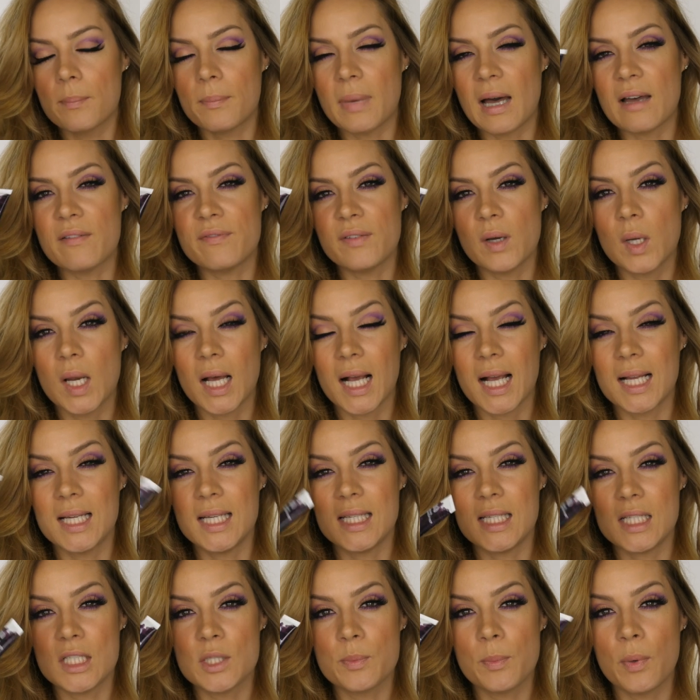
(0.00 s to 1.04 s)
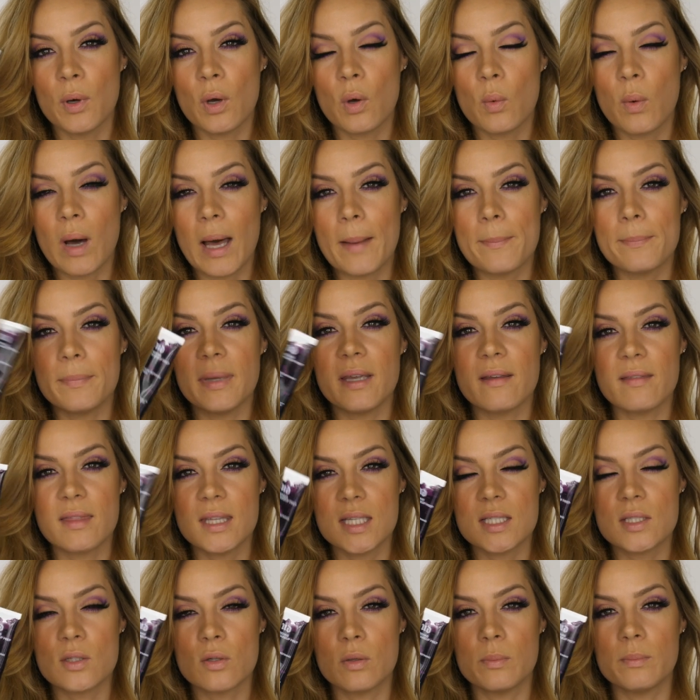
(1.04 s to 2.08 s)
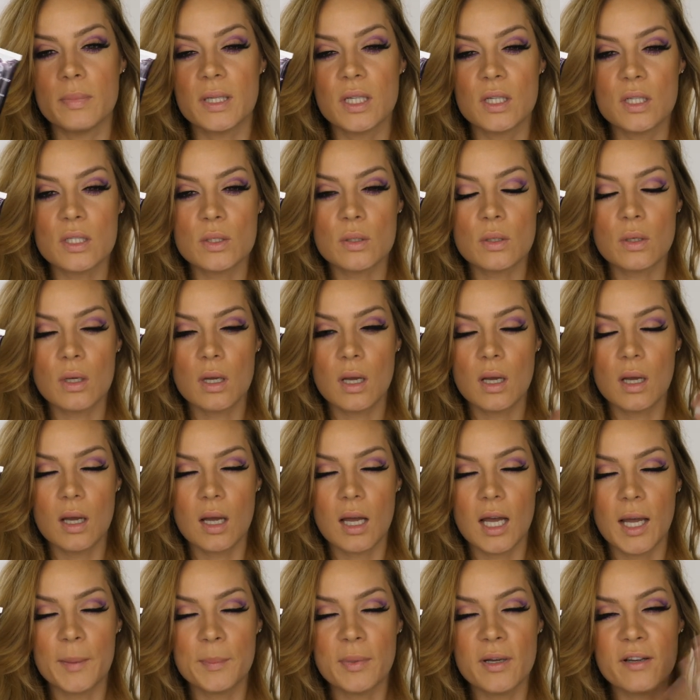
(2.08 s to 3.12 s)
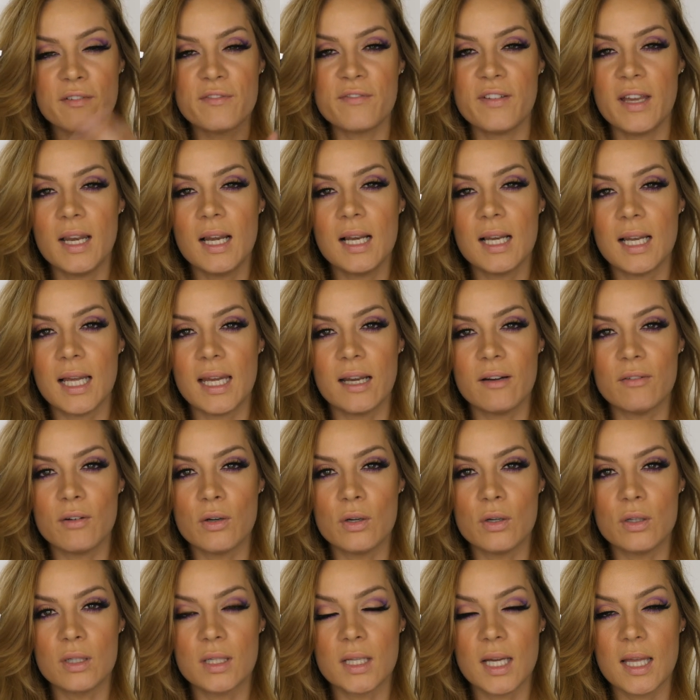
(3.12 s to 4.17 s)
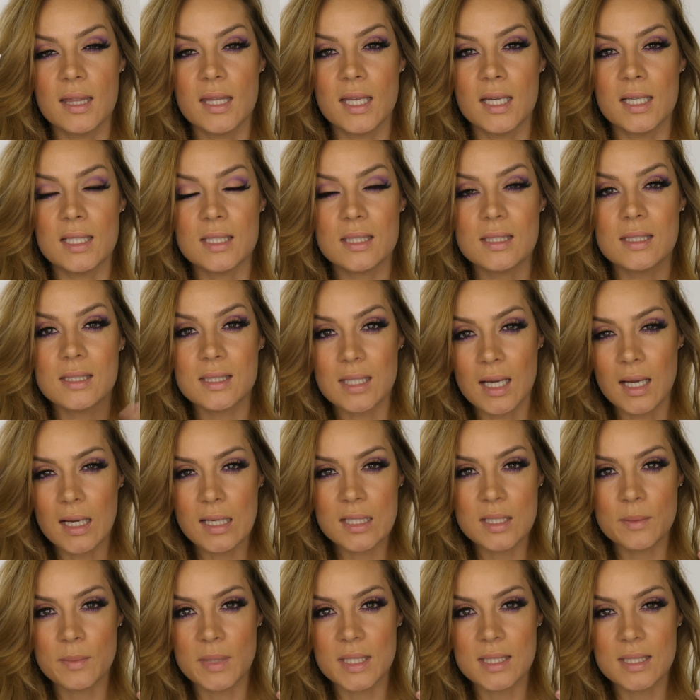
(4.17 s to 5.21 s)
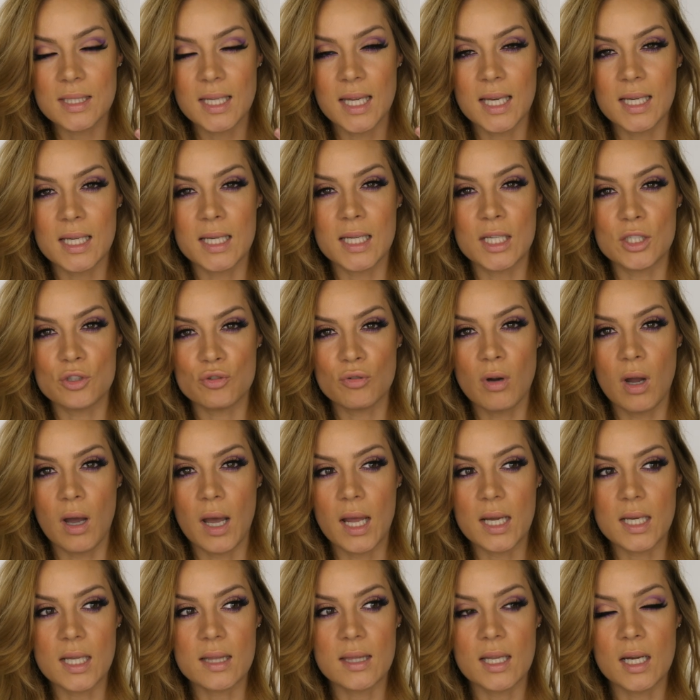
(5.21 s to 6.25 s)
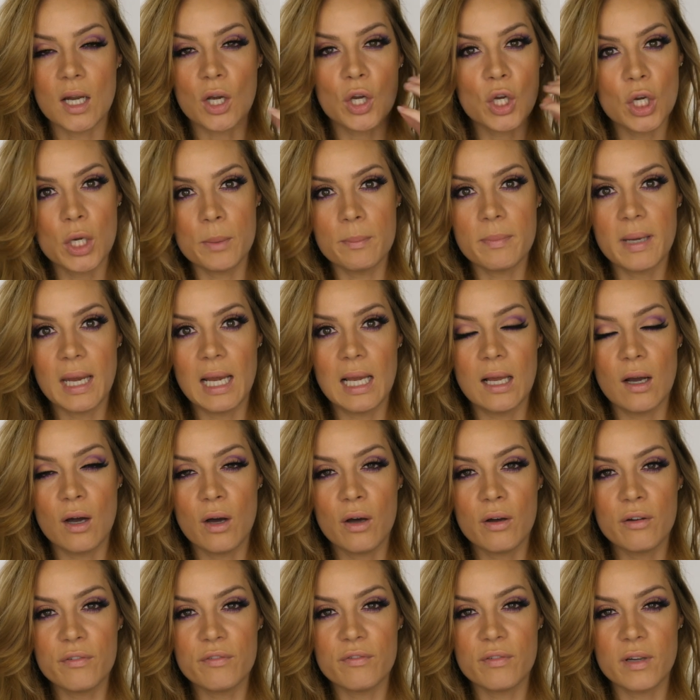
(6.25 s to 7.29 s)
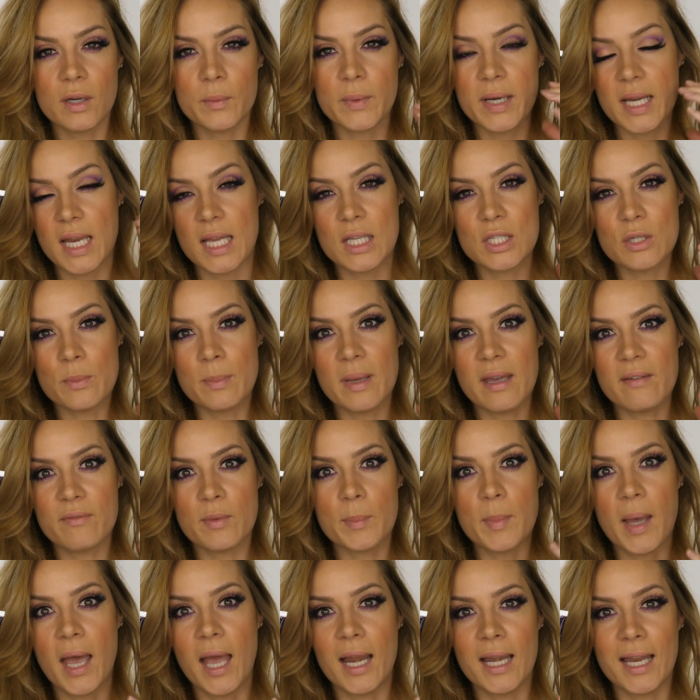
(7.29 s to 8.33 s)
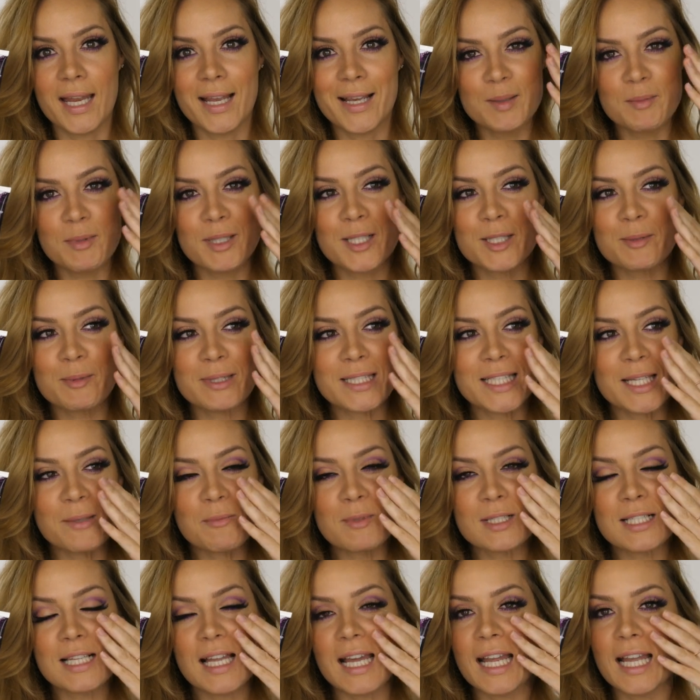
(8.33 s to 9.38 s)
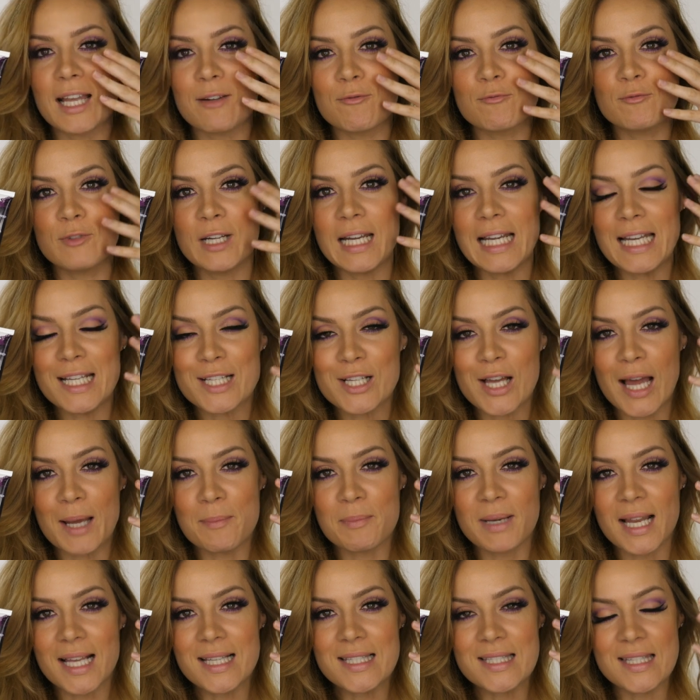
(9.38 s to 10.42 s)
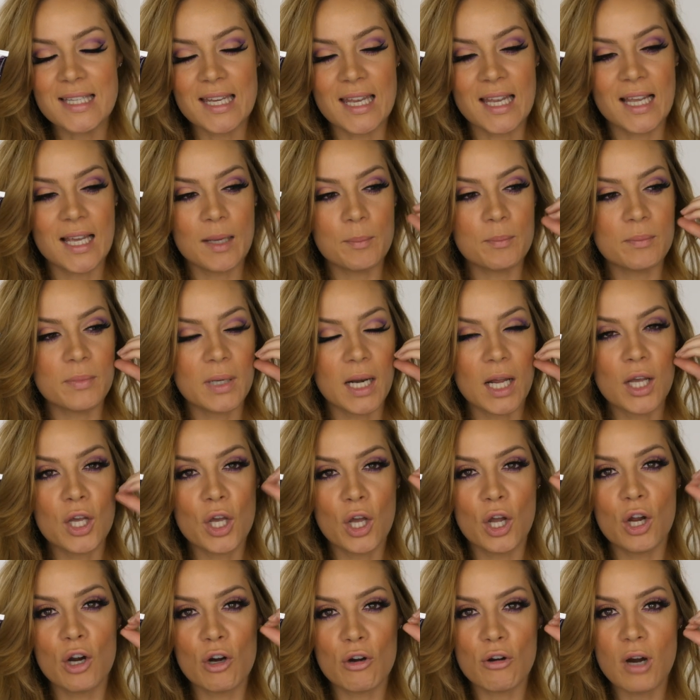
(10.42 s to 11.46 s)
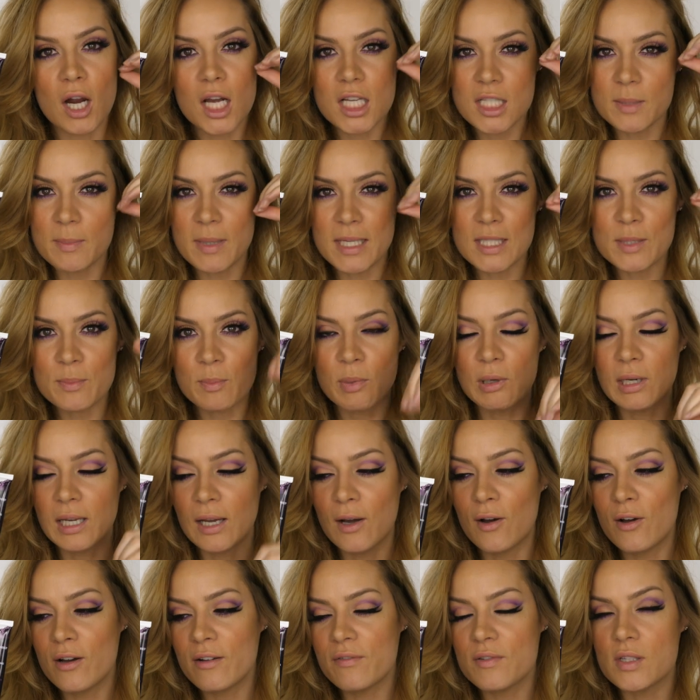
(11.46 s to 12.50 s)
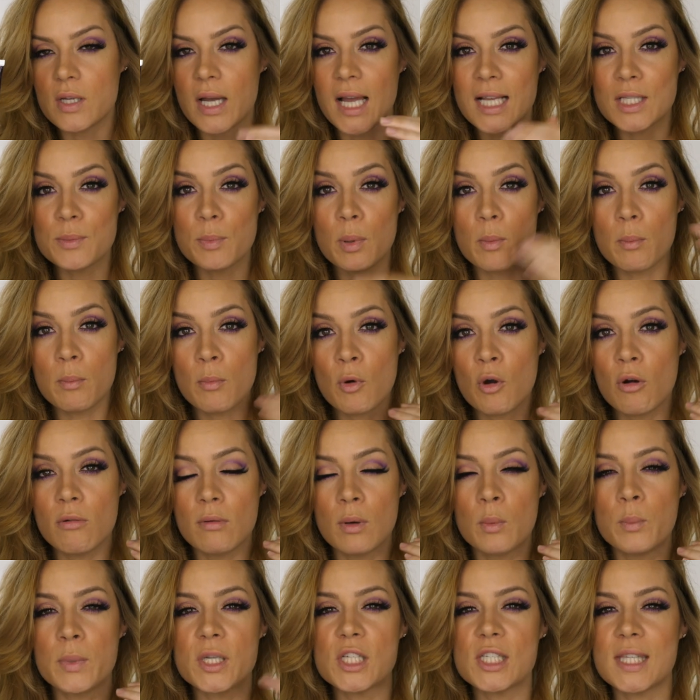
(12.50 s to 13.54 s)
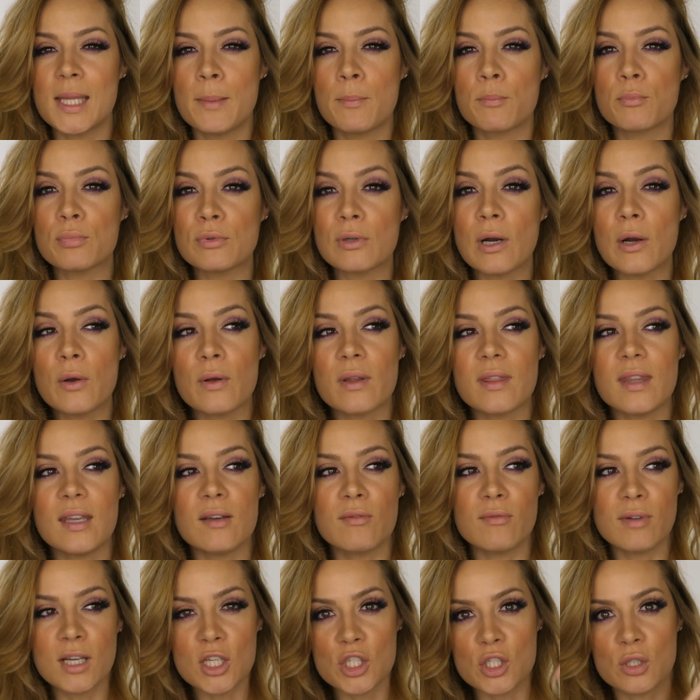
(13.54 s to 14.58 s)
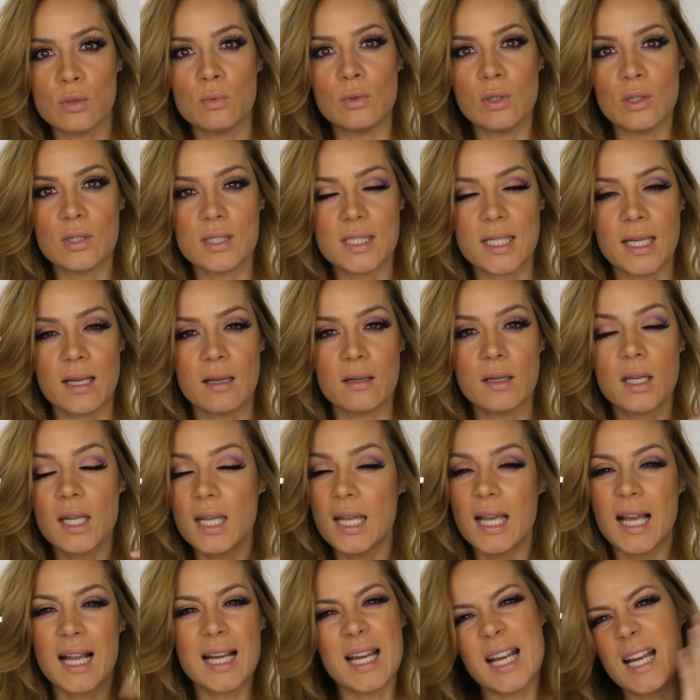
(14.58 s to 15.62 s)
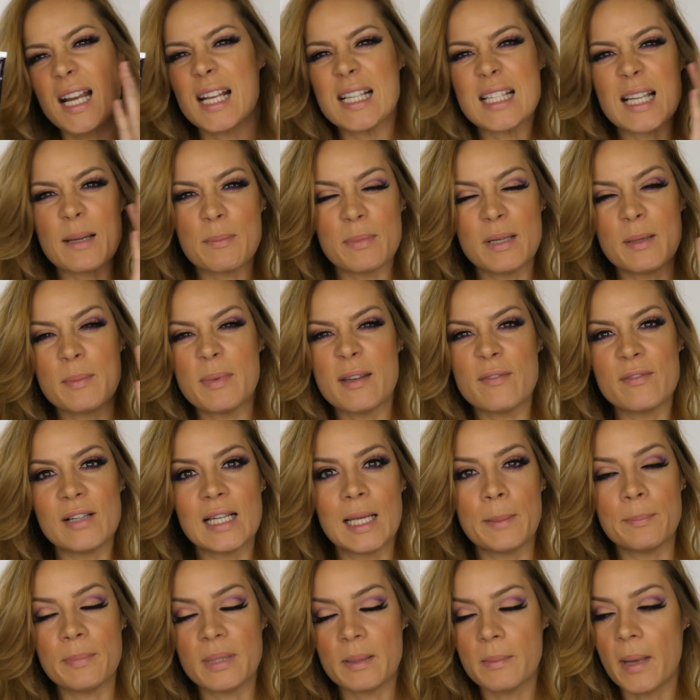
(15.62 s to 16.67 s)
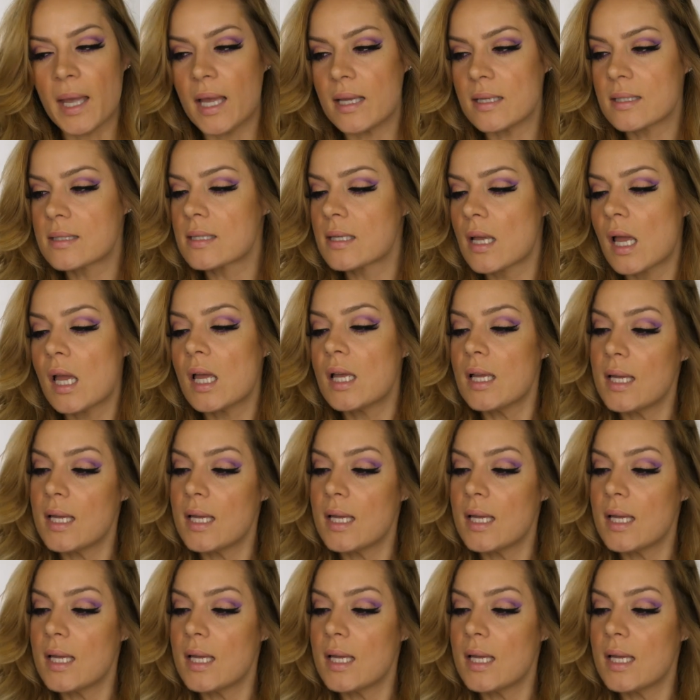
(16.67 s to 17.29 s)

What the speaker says: But I felt like I needed to put quite a bit of this on because I put a thin layer on and then it stuck to my skin and it dried and then I couldn't peel it off and I went into a bit of a panic because my skin was like really tight plastic but I couldn't grasp it to pull it off, so I had to put more on, which then broke the original lockdown and then ended up in a bit of a lumpy mess.